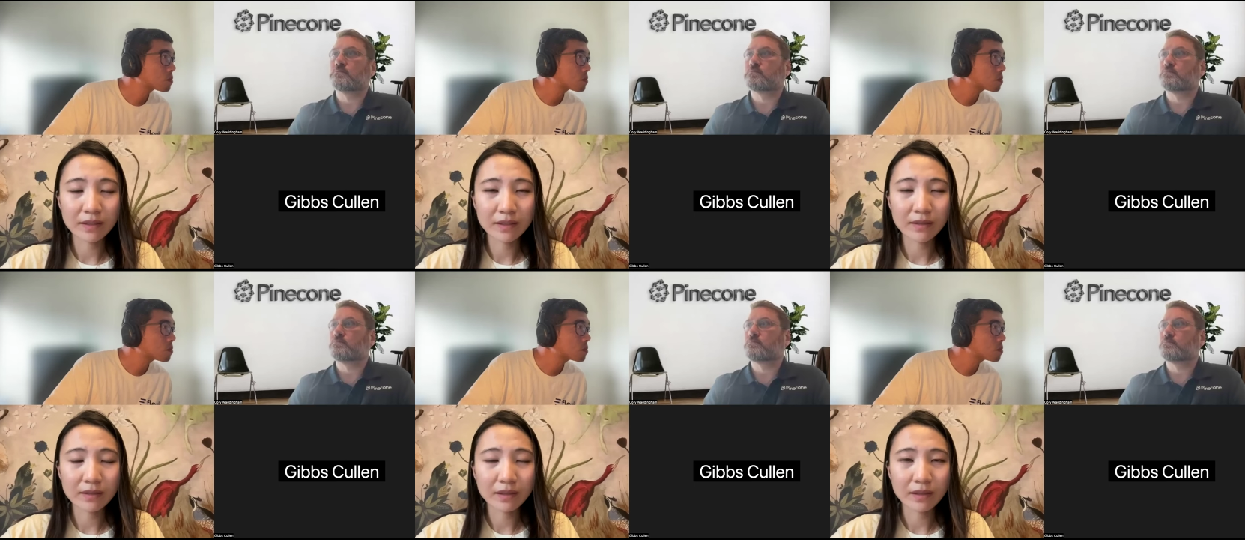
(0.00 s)

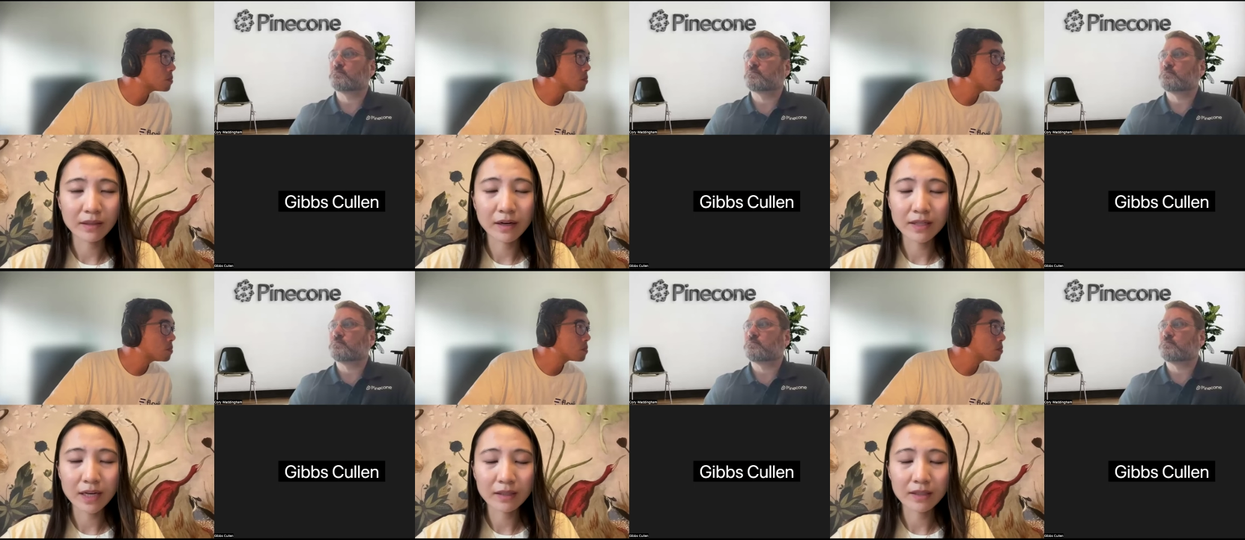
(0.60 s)
Speaker 1: this uh,
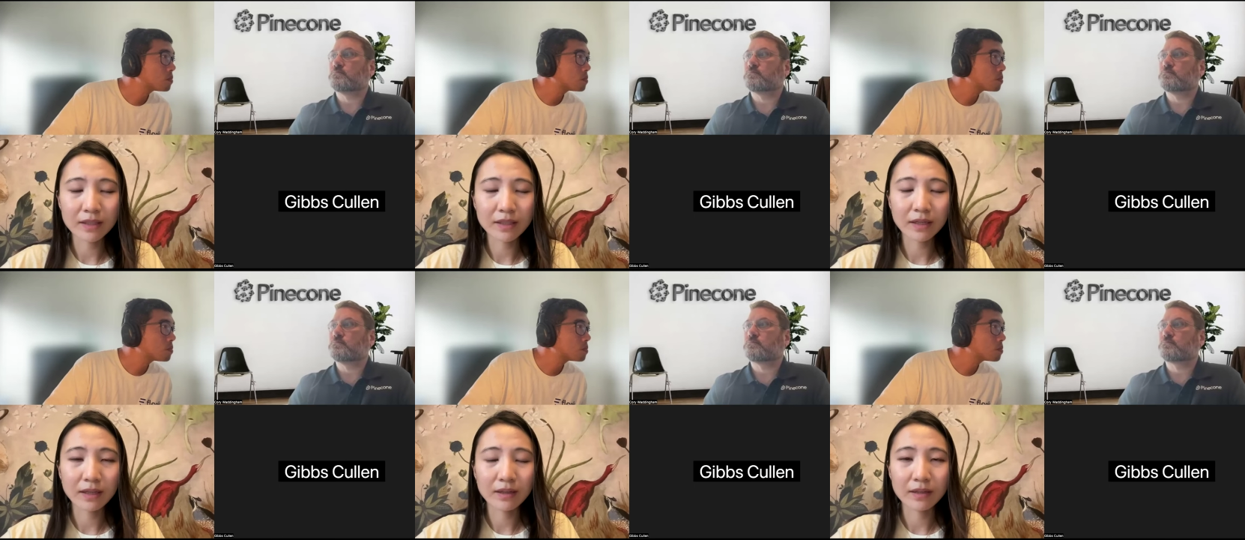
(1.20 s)
context, I
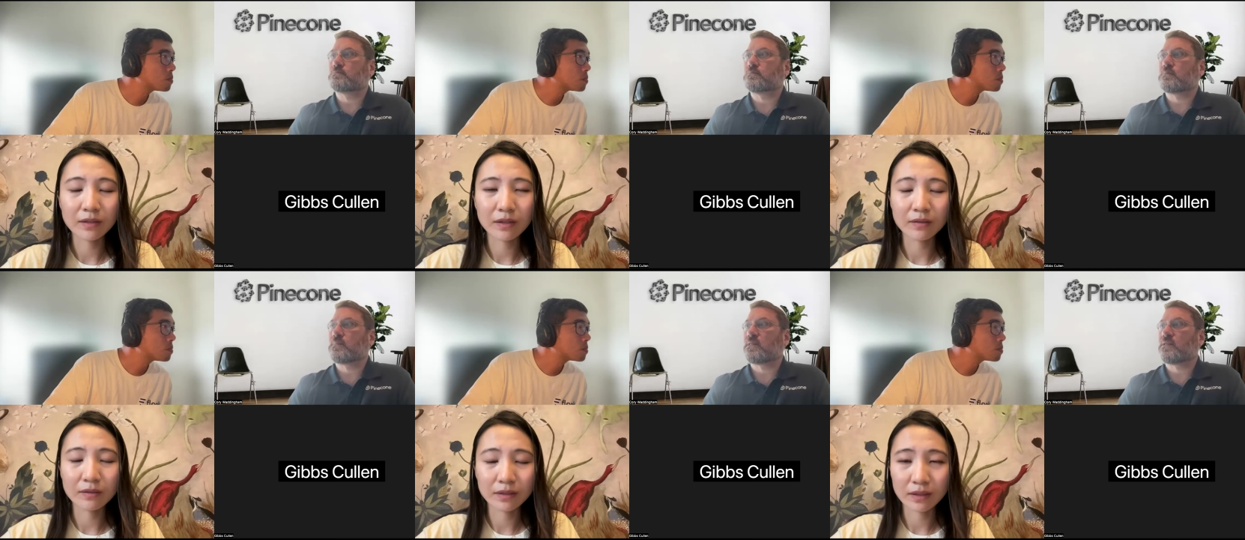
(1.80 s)
think you can
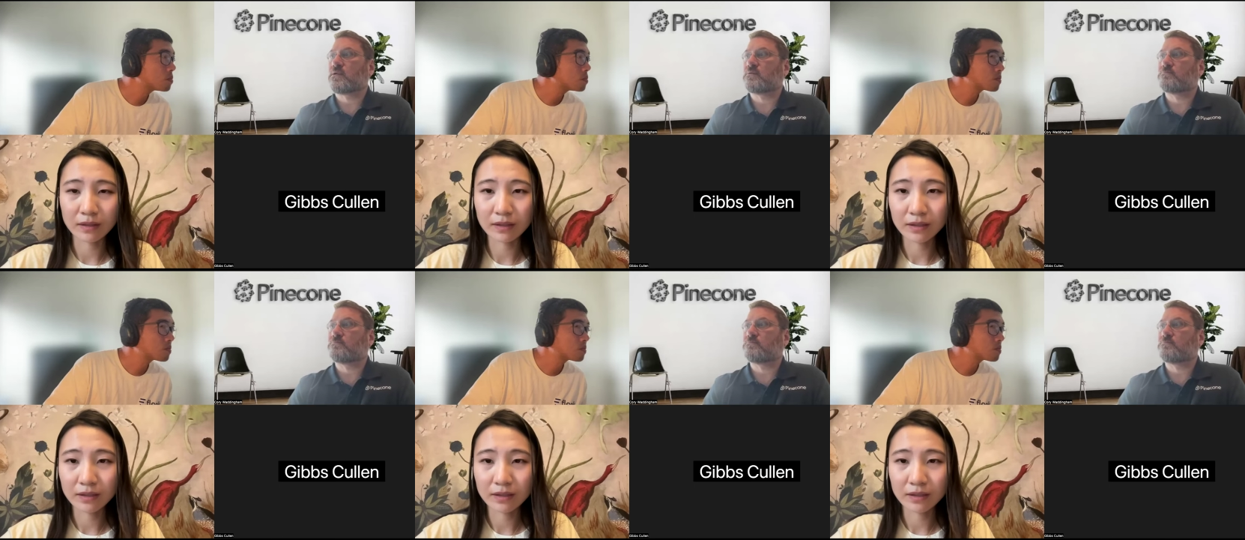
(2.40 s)
use uh,